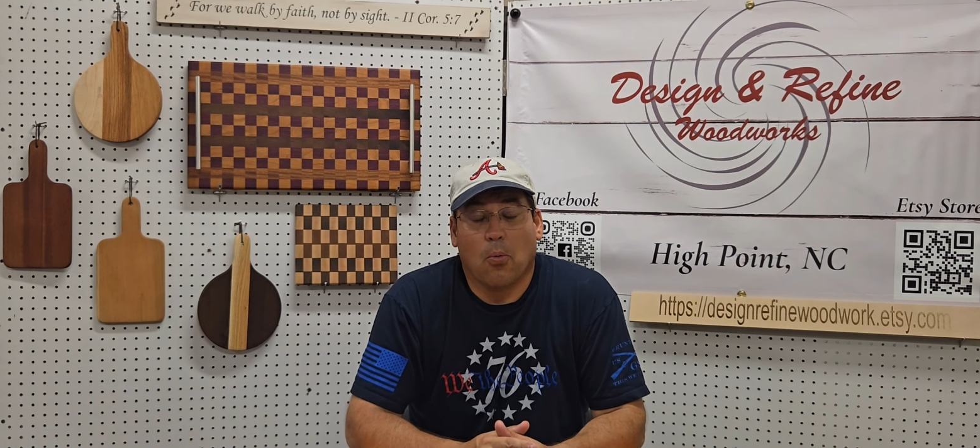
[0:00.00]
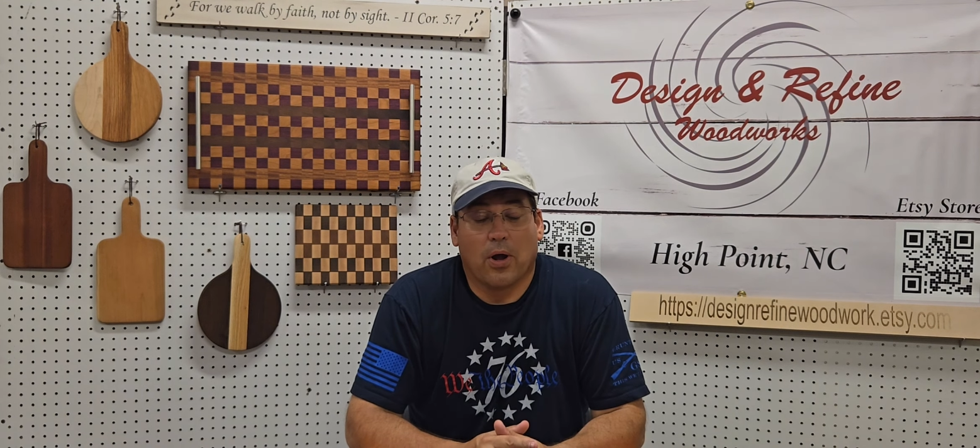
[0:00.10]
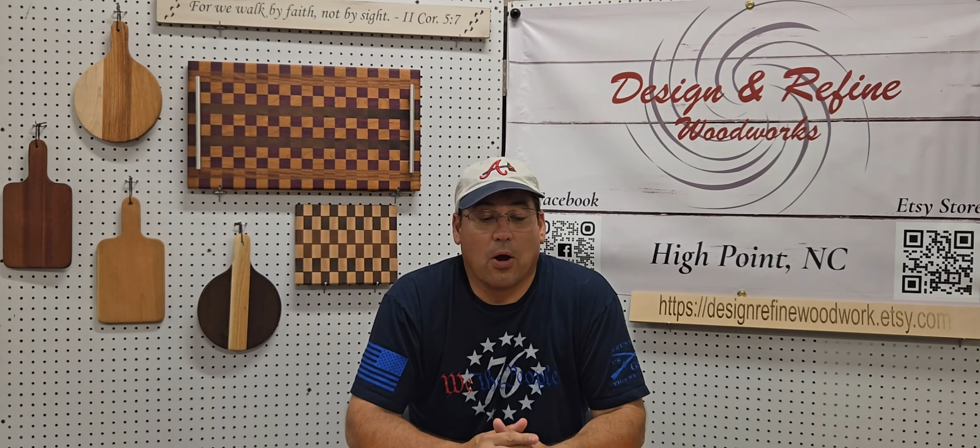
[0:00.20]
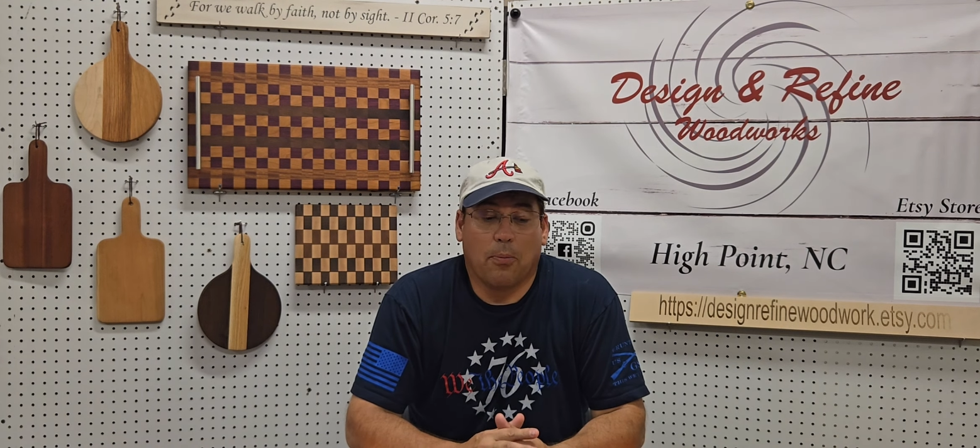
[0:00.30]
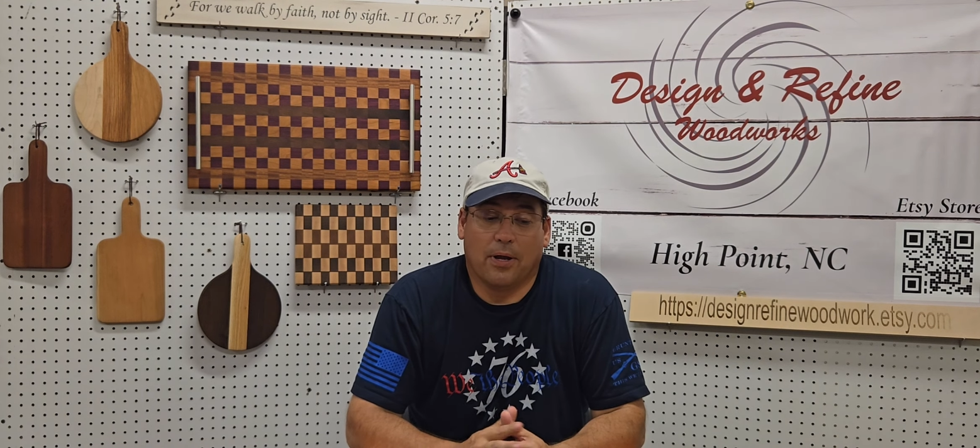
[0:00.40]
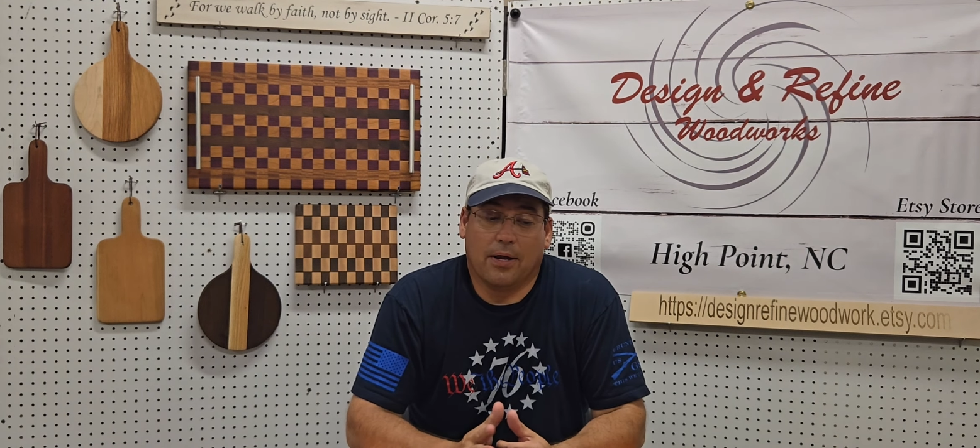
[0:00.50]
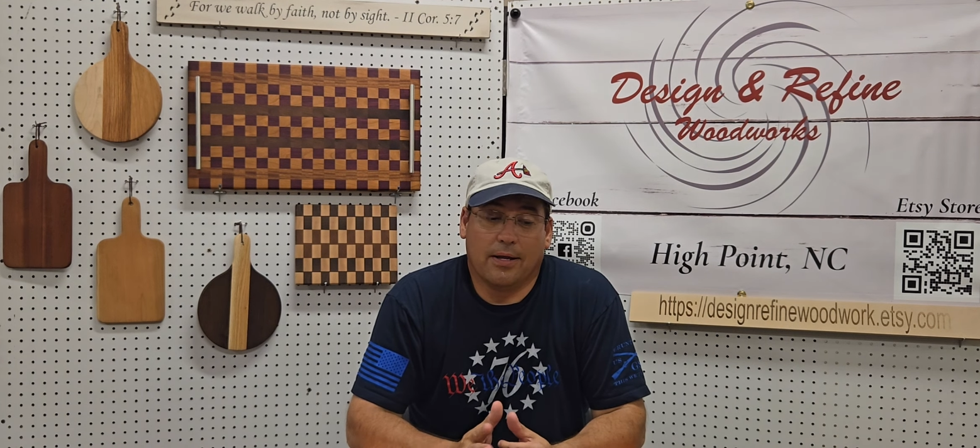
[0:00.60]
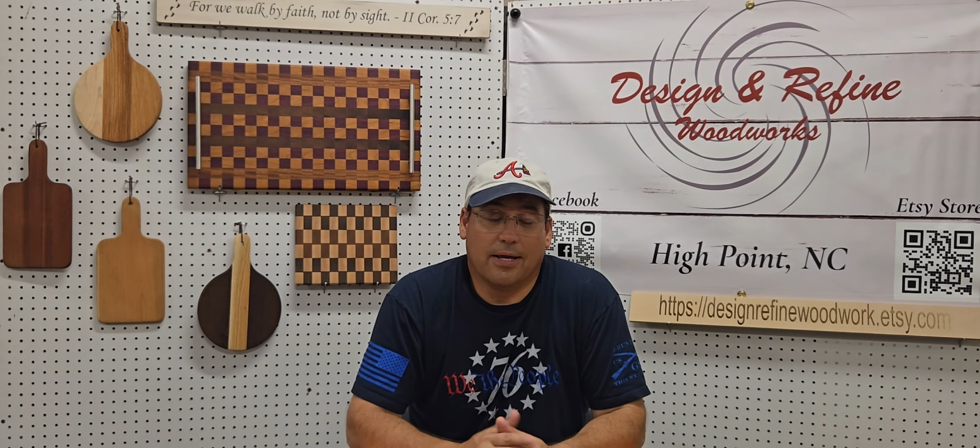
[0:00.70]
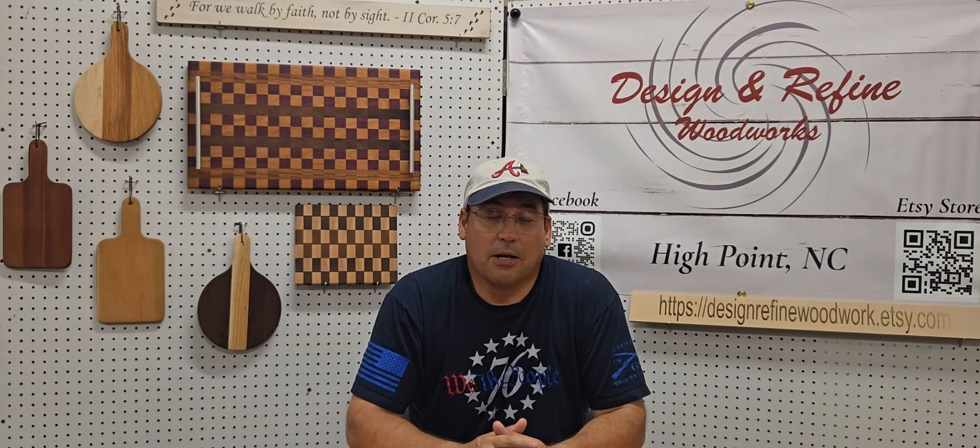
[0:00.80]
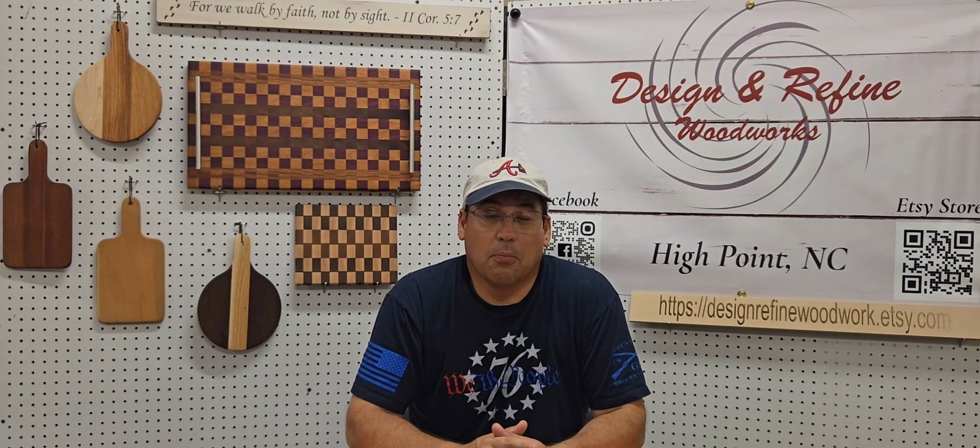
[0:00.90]
We hope
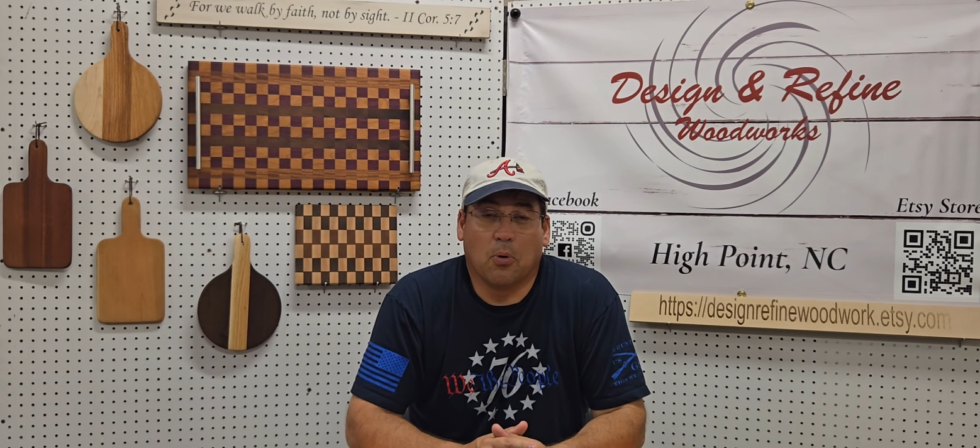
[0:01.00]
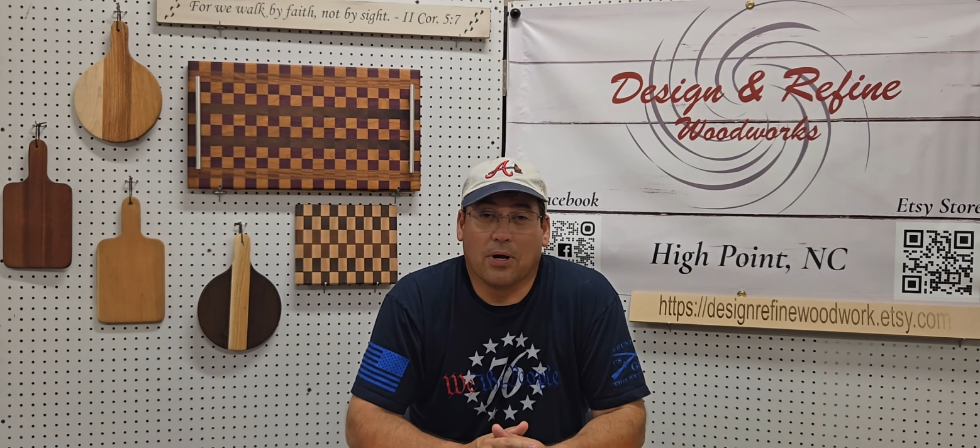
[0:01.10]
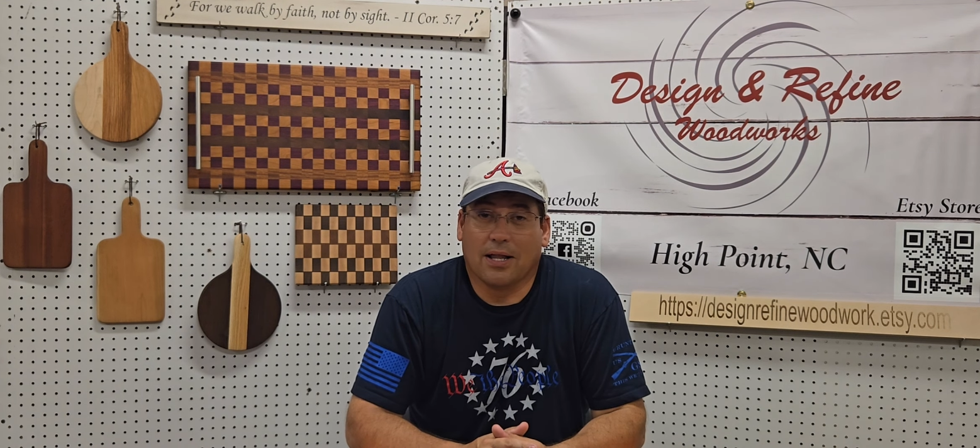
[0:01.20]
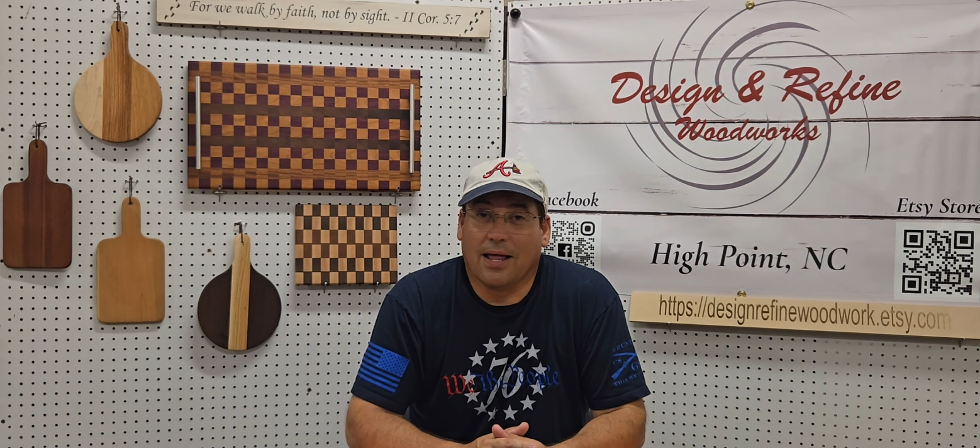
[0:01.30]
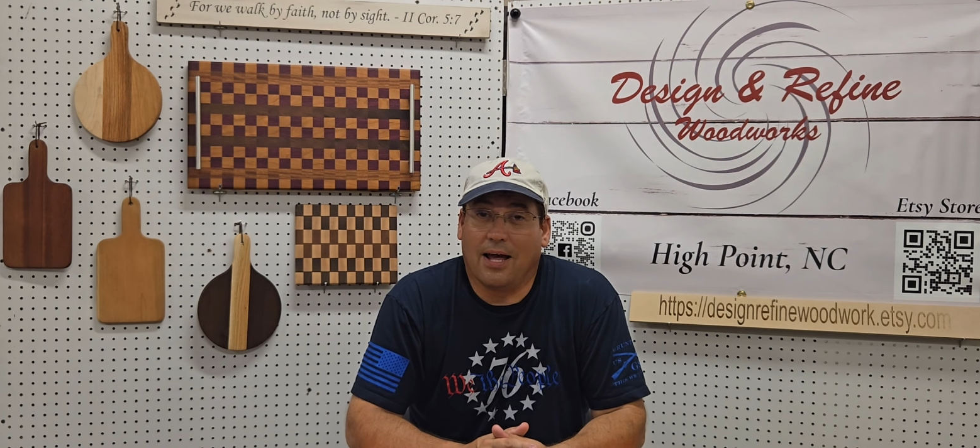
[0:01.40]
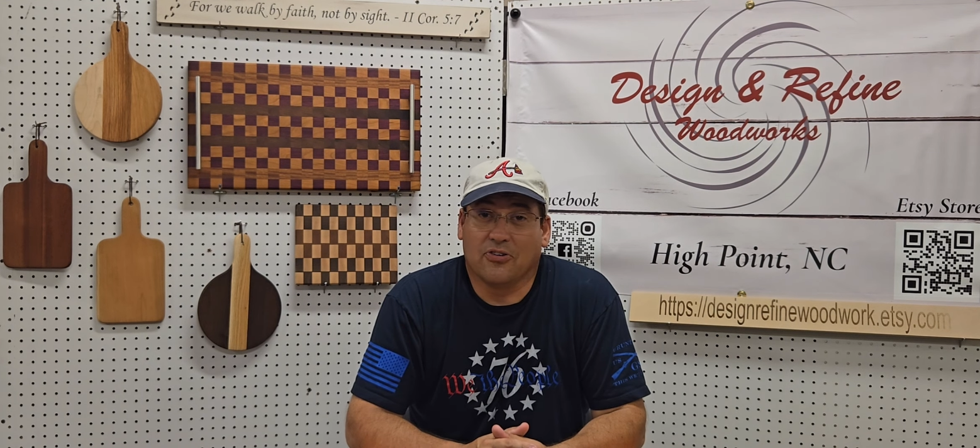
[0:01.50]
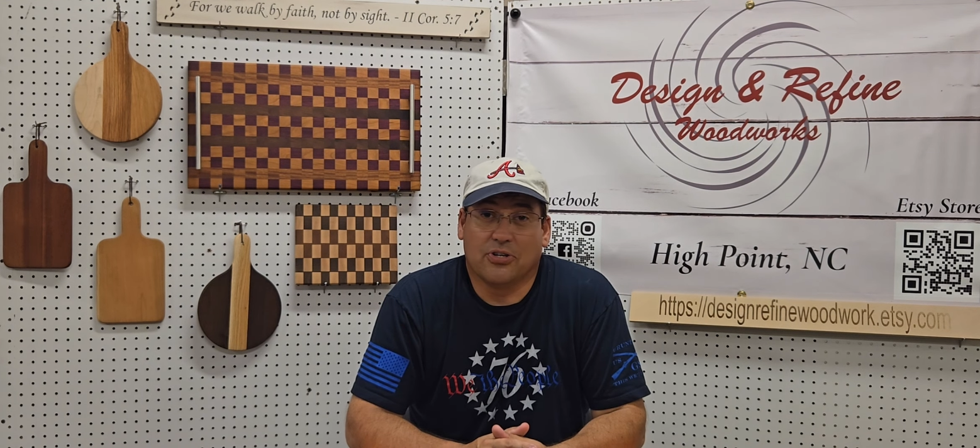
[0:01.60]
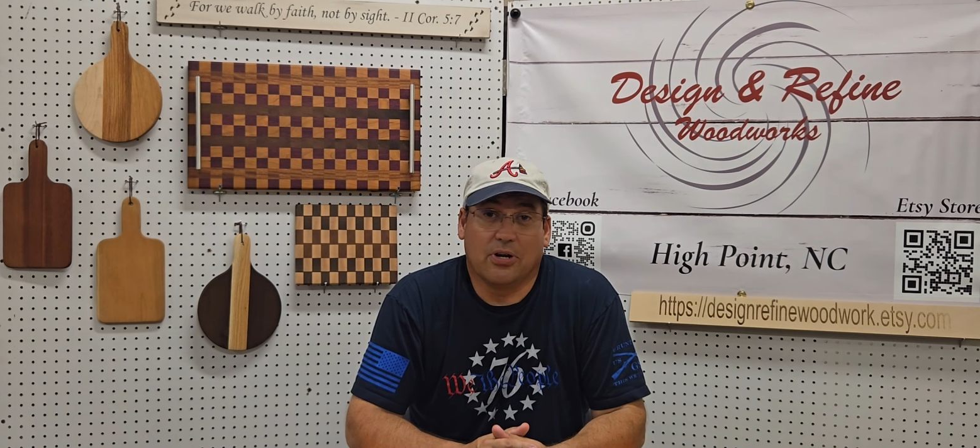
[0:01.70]
you get a board and it lasts